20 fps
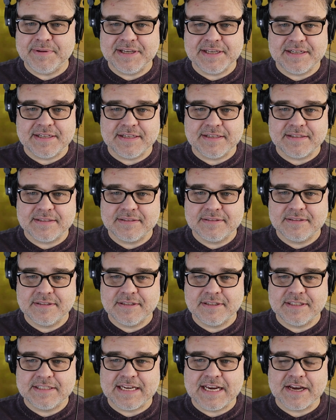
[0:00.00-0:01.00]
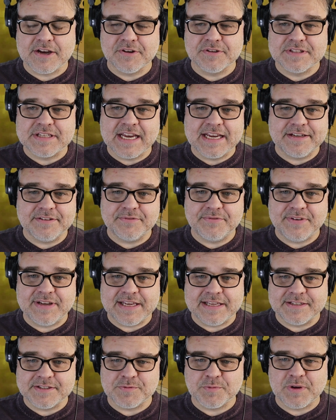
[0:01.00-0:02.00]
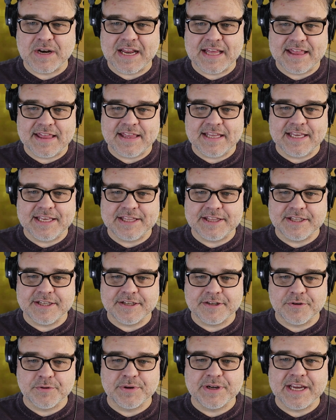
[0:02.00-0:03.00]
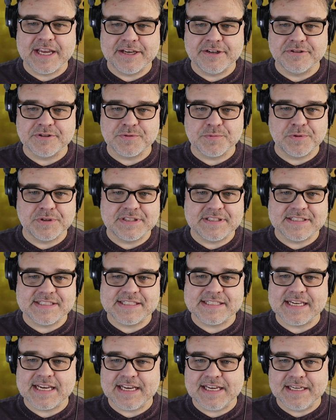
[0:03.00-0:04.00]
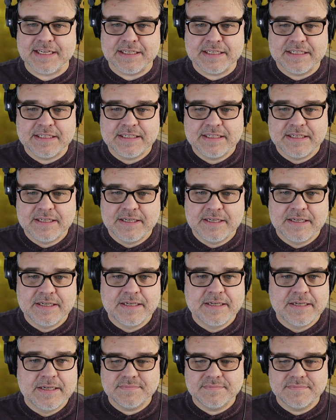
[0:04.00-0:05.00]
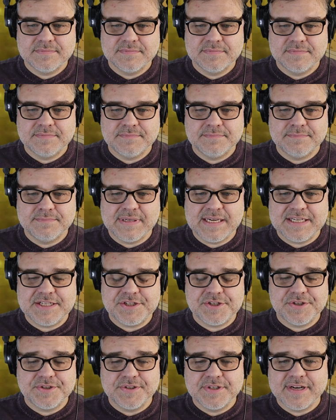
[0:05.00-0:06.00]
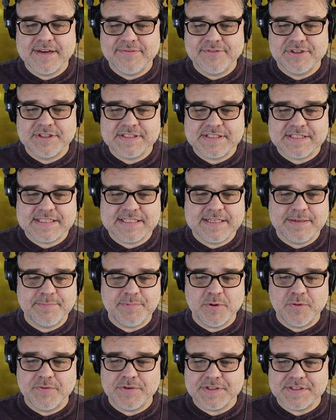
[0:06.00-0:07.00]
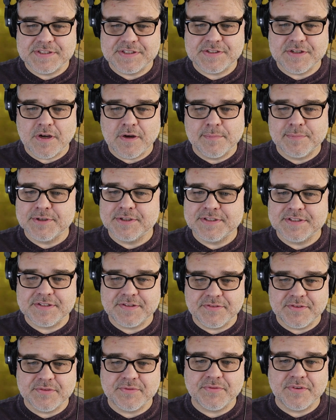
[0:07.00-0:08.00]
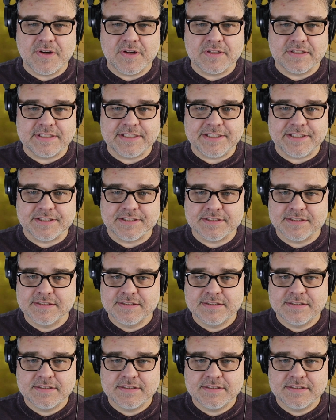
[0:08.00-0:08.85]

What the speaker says: being a Attack on Titan fan is what I think the creators want to say. Make sure never to skip over the somberness of the fallen here.